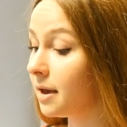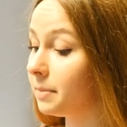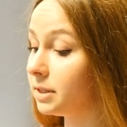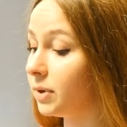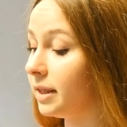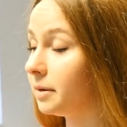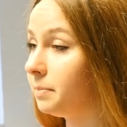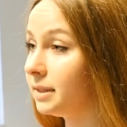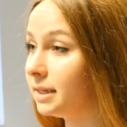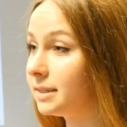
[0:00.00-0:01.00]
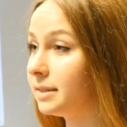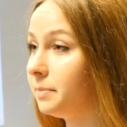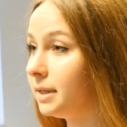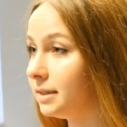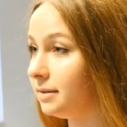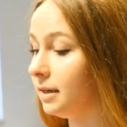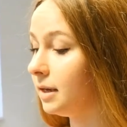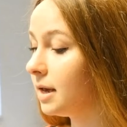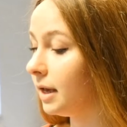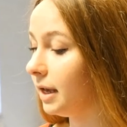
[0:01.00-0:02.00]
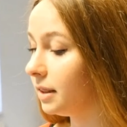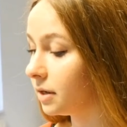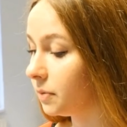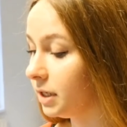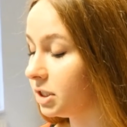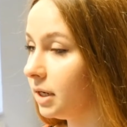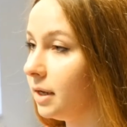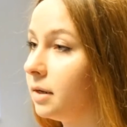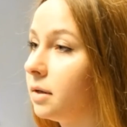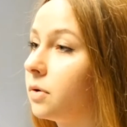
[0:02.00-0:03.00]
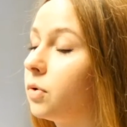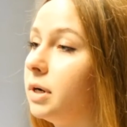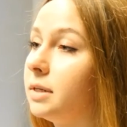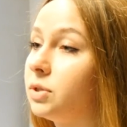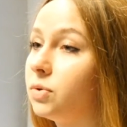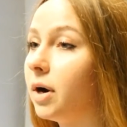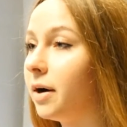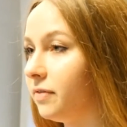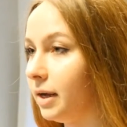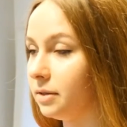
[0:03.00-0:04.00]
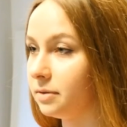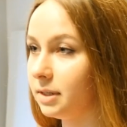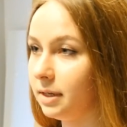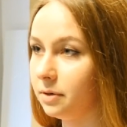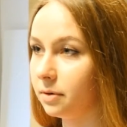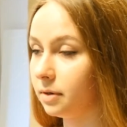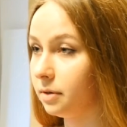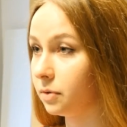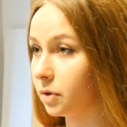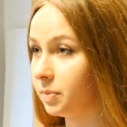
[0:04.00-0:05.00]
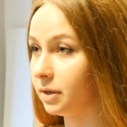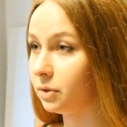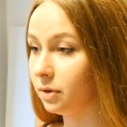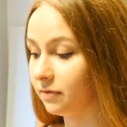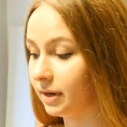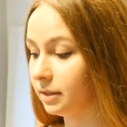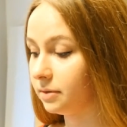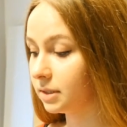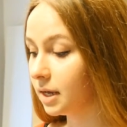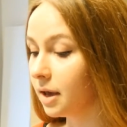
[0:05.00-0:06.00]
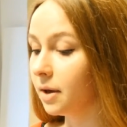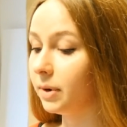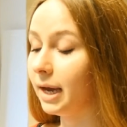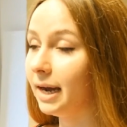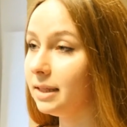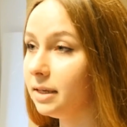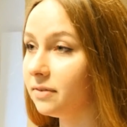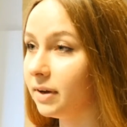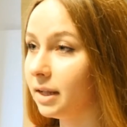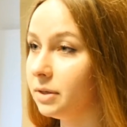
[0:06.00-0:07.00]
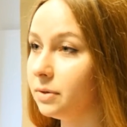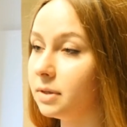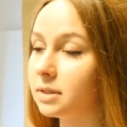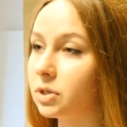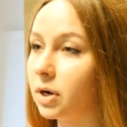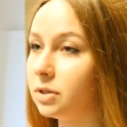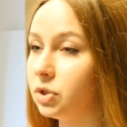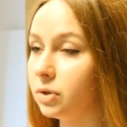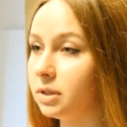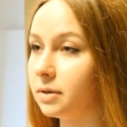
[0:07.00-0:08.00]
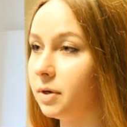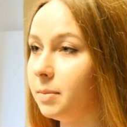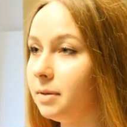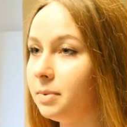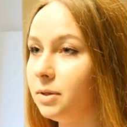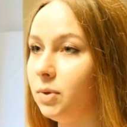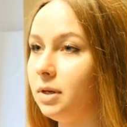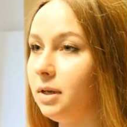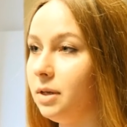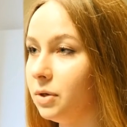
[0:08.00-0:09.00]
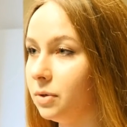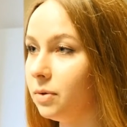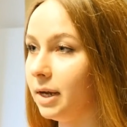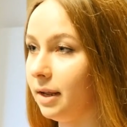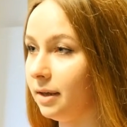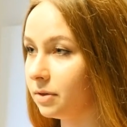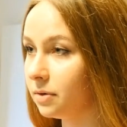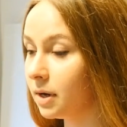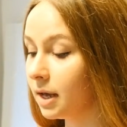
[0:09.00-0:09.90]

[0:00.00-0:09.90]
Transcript: but rather building stability in the region in accordance to our values, EU, European Union values. We highly value the strong joint agreement between EU and NATO